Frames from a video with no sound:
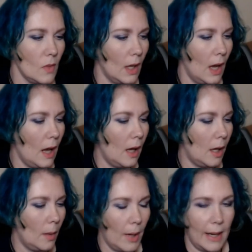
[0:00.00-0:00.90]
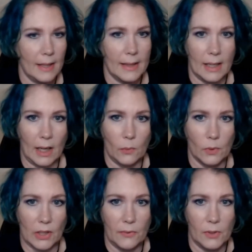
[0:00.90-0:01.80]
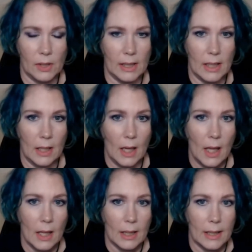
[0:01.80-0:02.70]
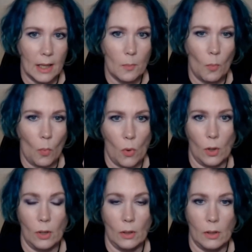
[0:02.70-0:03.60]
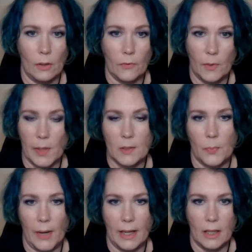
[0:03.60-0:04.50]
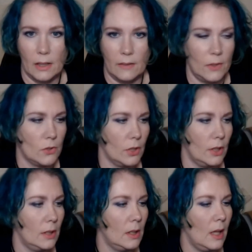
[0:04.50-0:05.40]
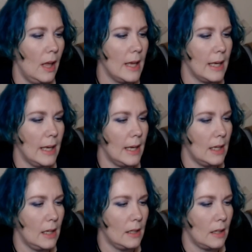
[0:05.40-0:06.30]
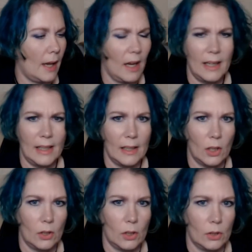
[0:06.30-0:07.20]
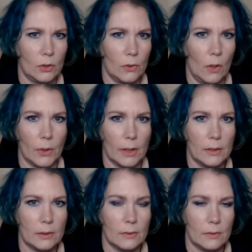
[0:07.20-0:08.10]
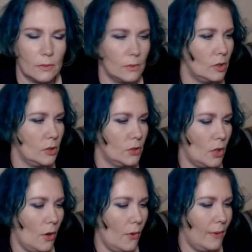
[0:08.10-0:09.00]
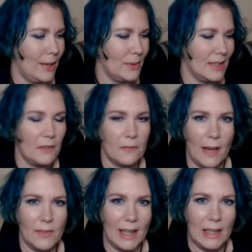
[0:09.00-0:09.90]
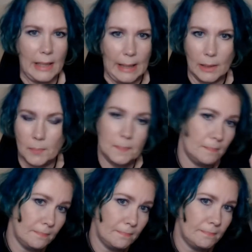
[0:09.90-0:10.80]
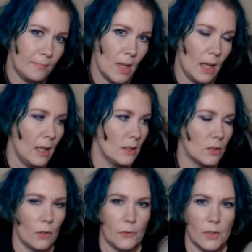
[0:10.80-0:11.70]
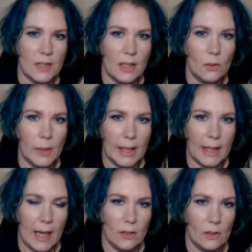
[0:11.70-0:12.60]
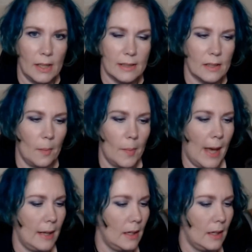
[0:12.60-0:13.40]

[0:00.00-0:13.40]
I think I will definitely get more from this brand in the future. I got it at Kroger. So it was like $5.99. So for a single wick candle, it's not bad.